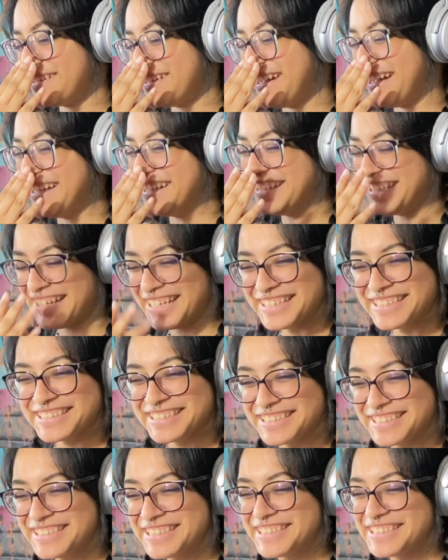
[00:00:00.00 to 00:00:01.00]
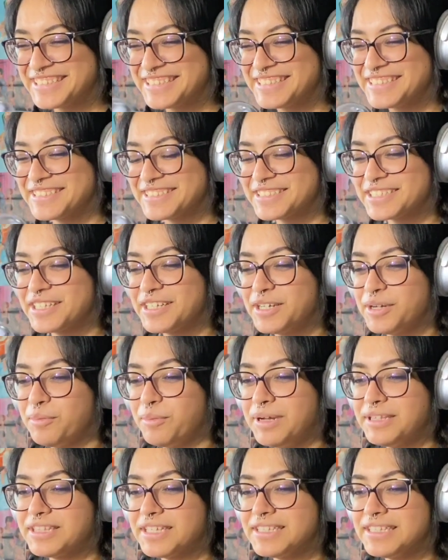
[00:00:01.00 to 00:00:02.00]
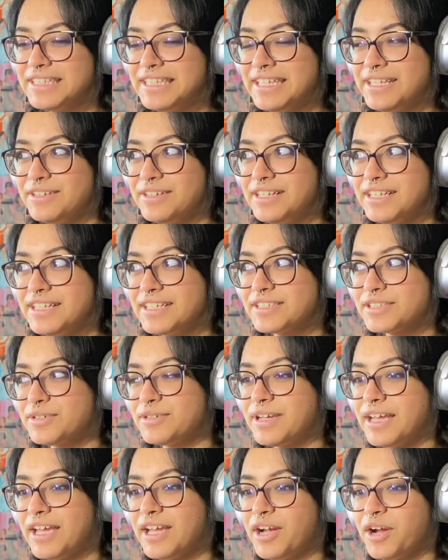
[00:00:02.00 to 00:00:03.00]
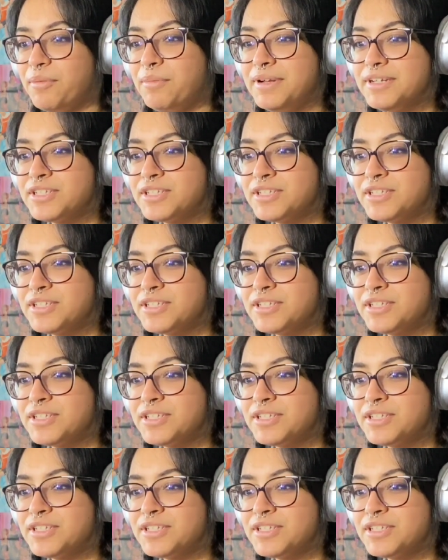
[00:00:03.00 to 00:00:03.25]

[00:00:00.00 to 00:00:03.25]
I like this. Wait, the lyrics. Okay, are we